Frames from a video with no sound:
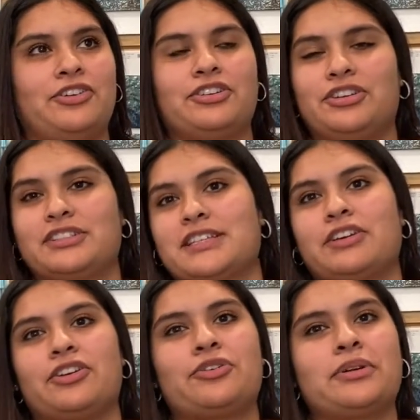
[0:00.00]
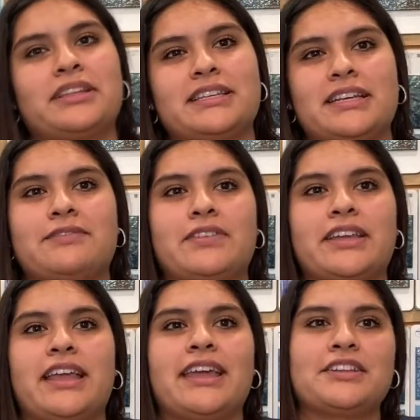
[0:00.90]
or it's like you're going to the
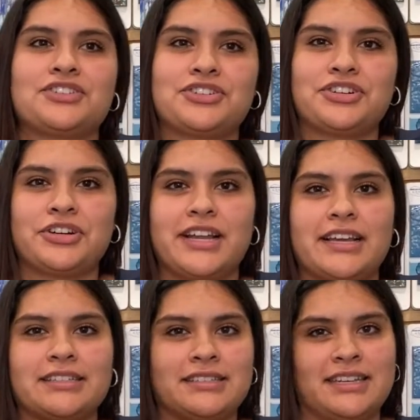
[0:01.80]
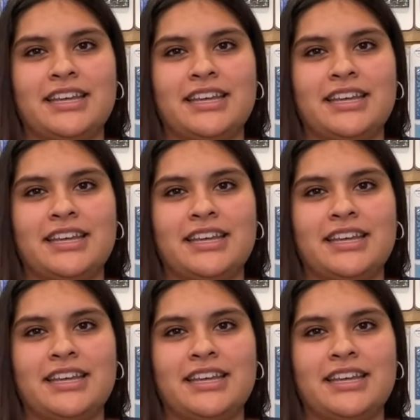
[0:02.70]
DMV, hey, it's your turn next.